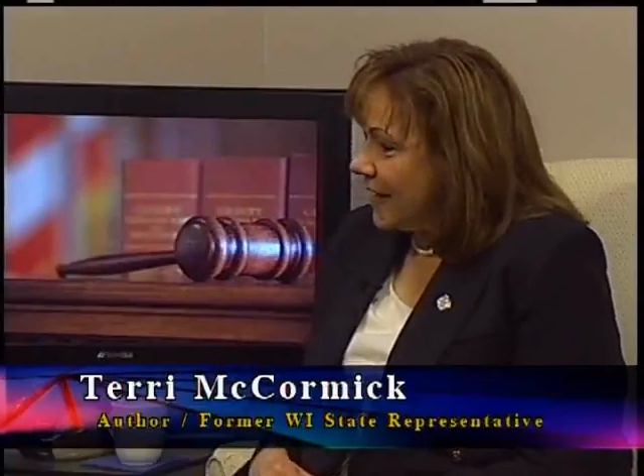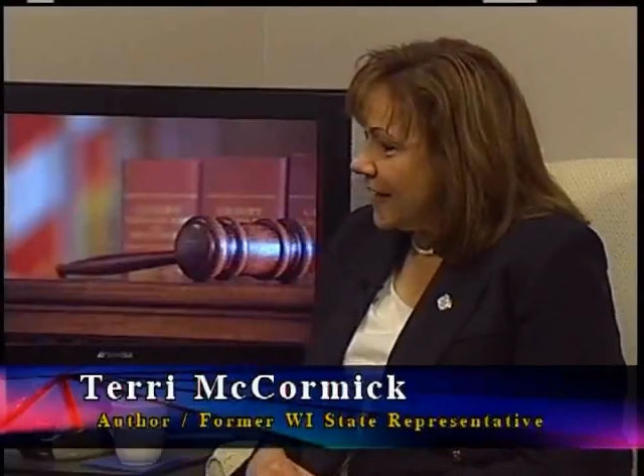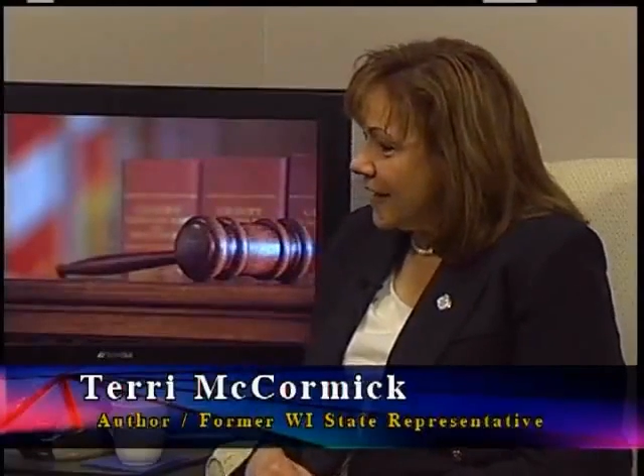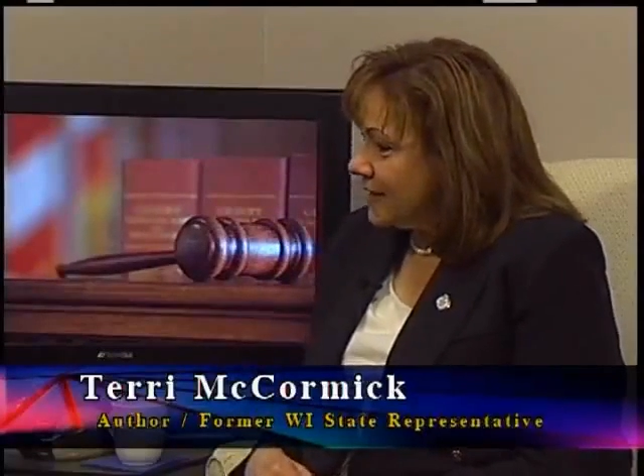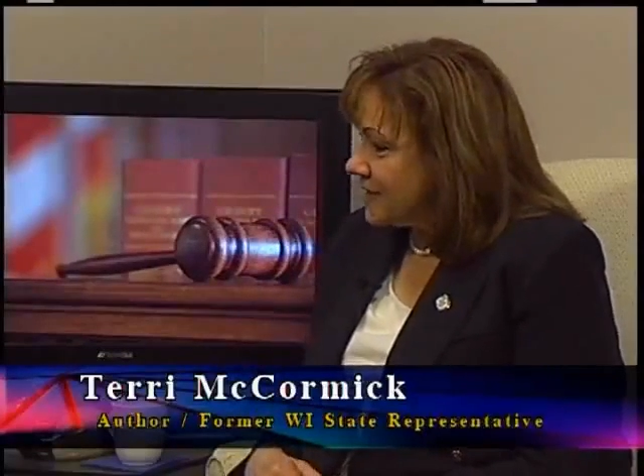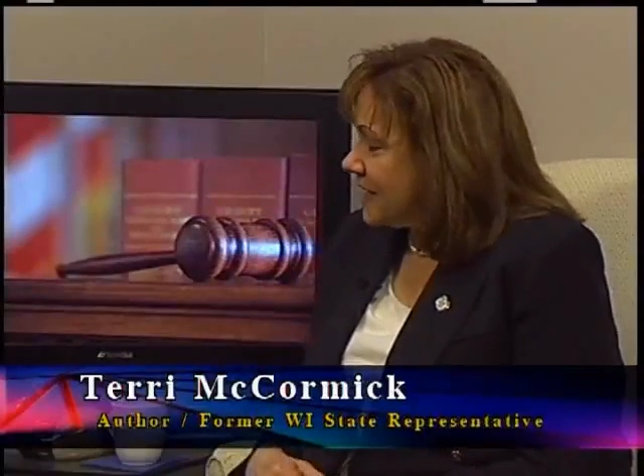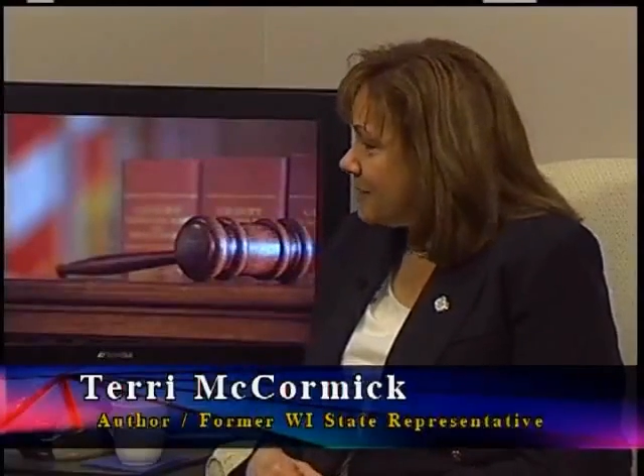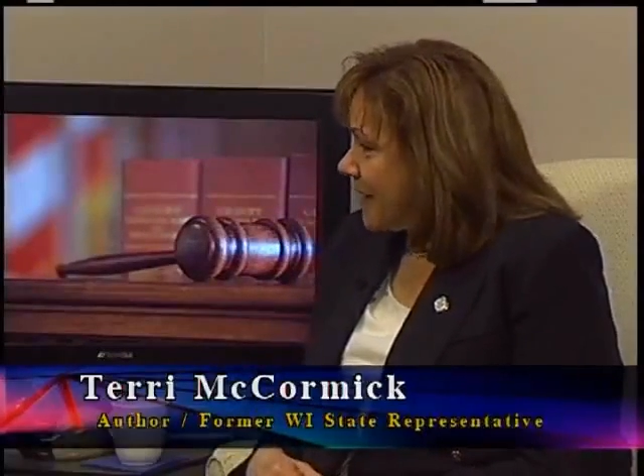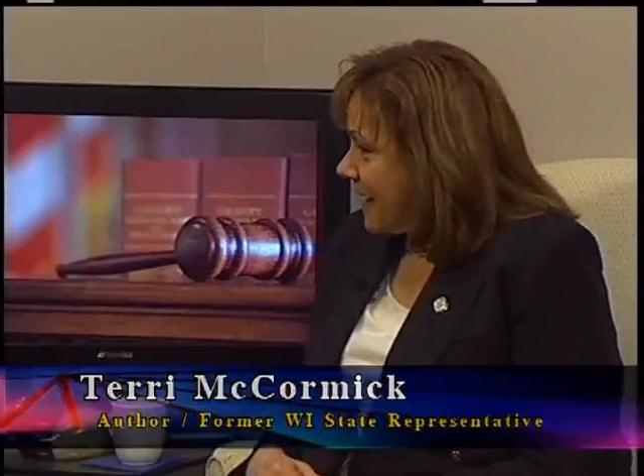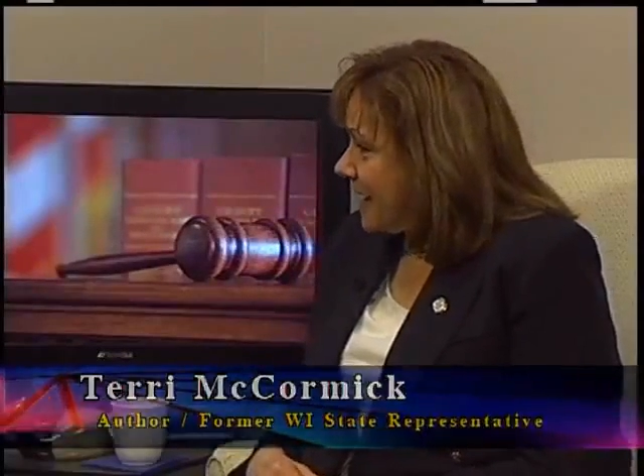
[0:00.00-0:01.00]
and
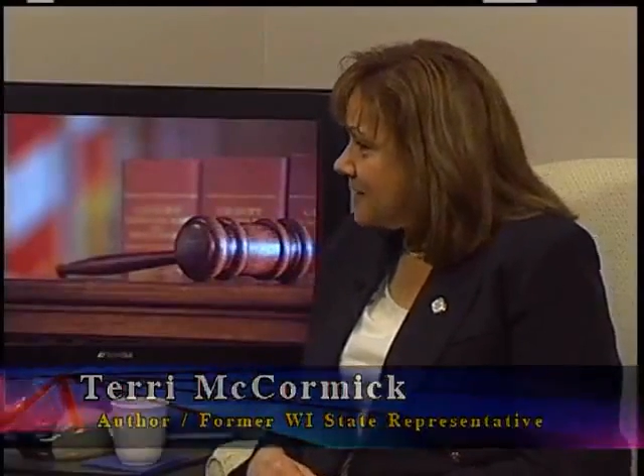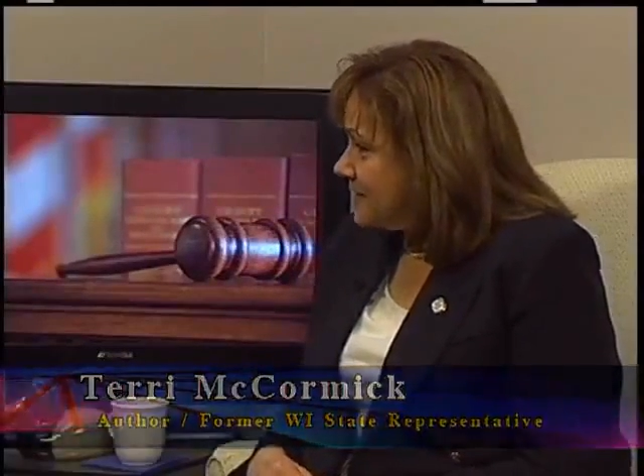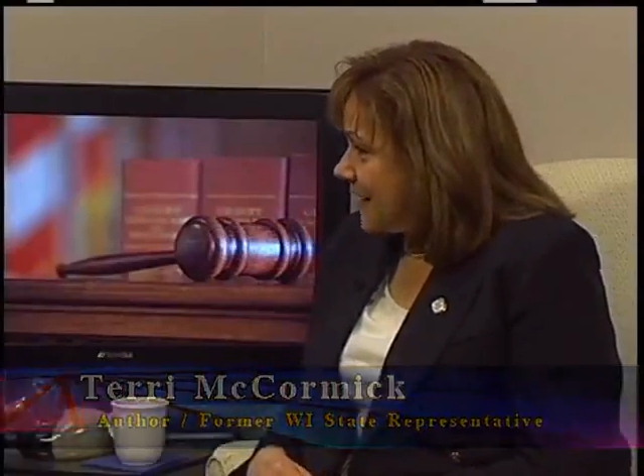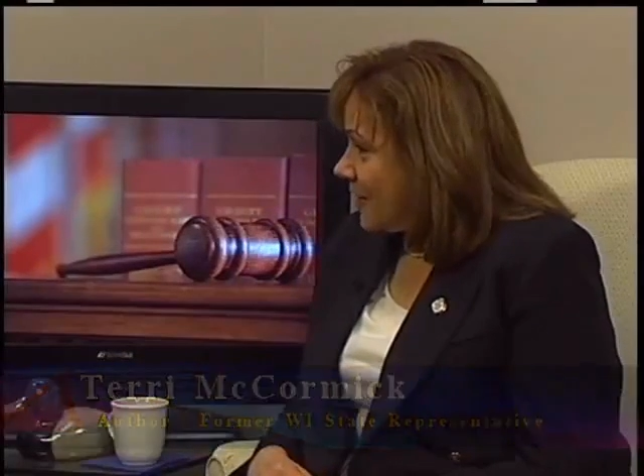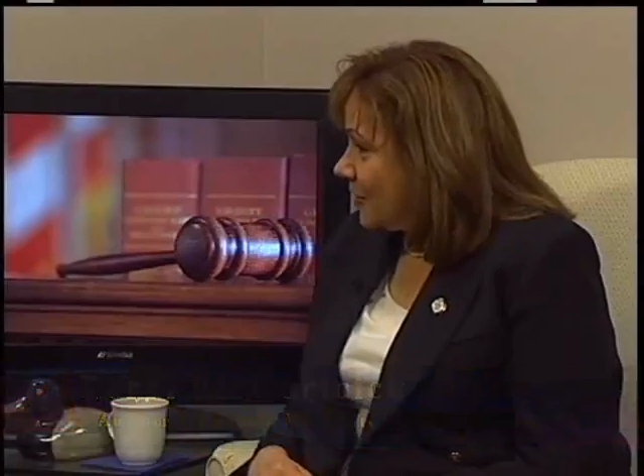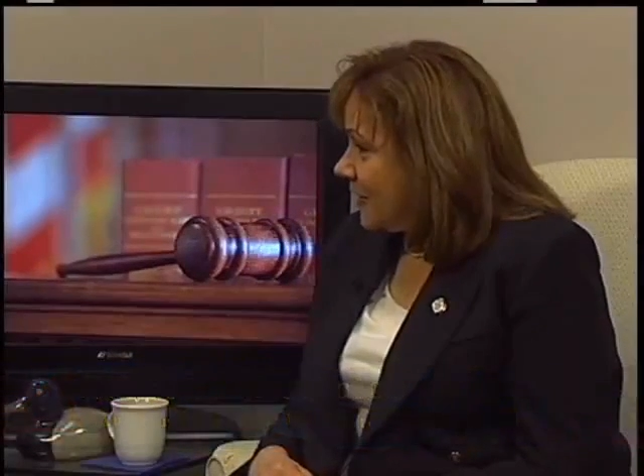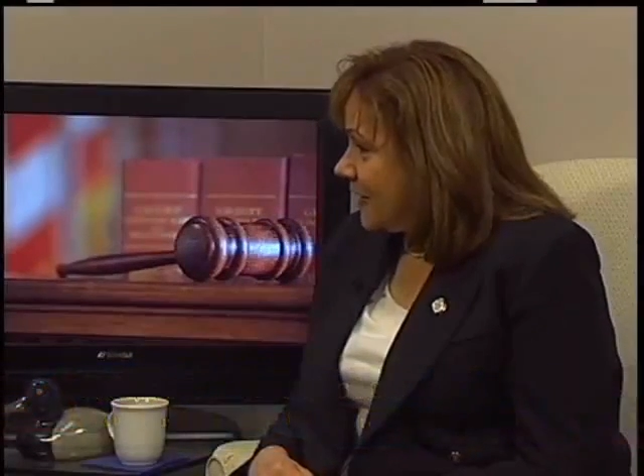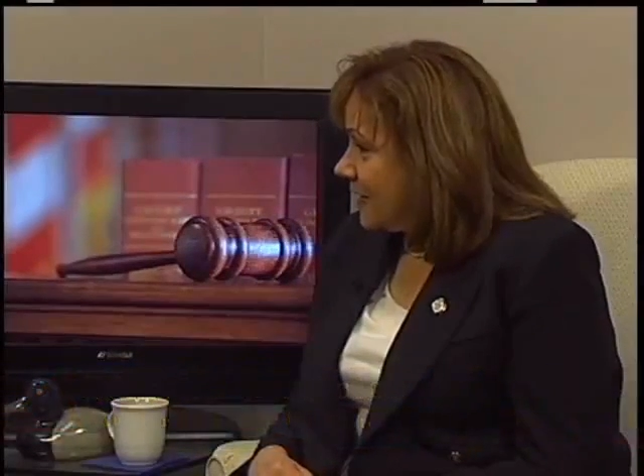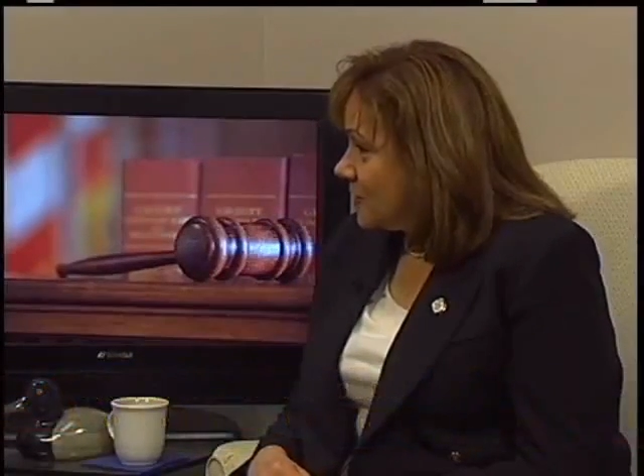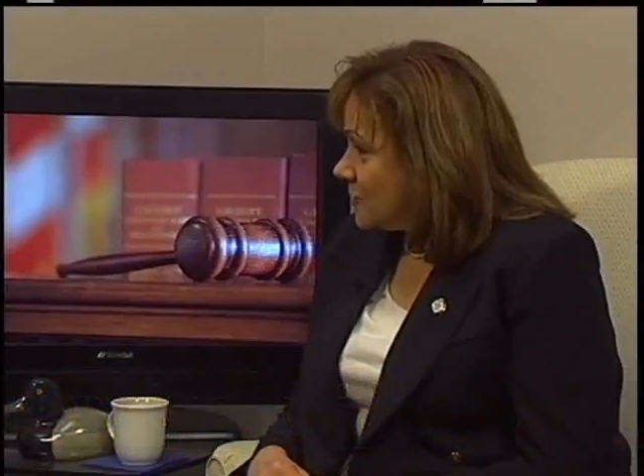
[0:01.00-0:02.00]
keep my head down
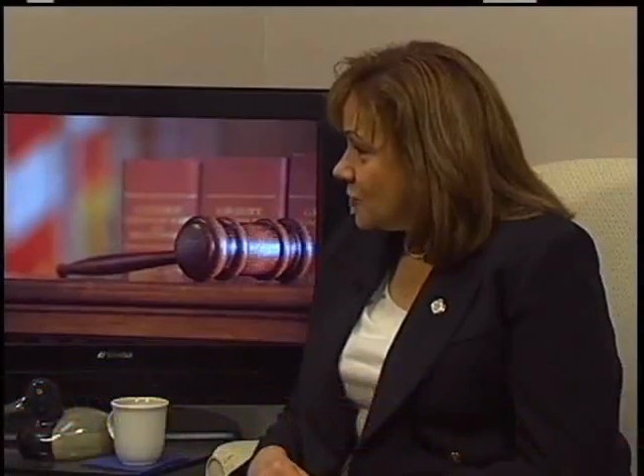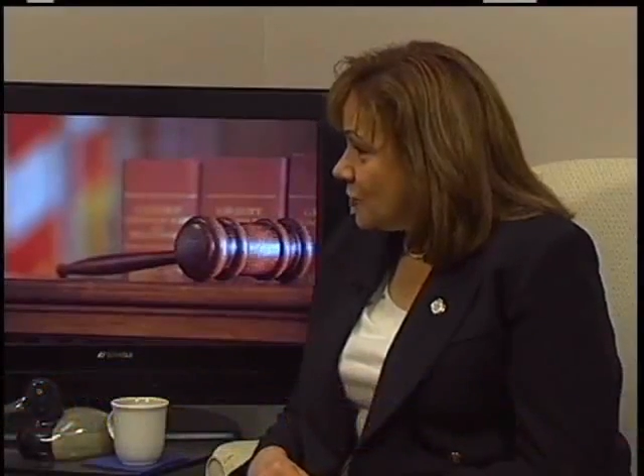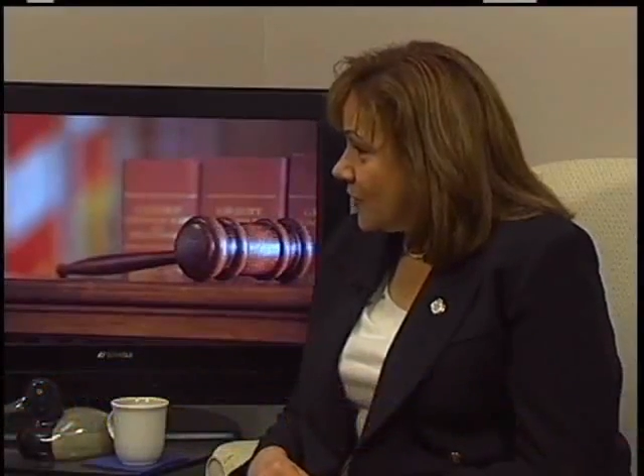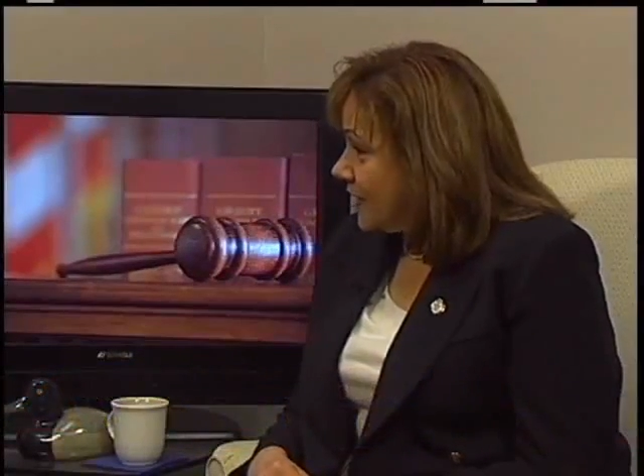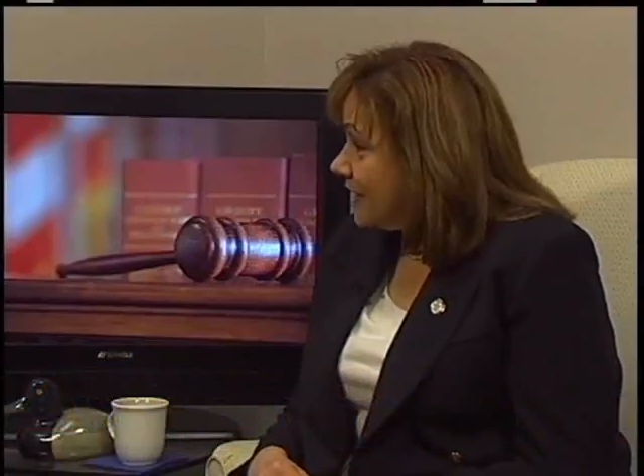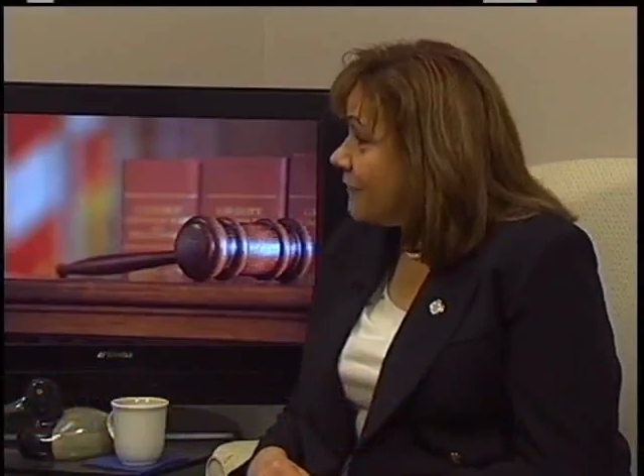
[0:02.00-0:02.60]
and to uh,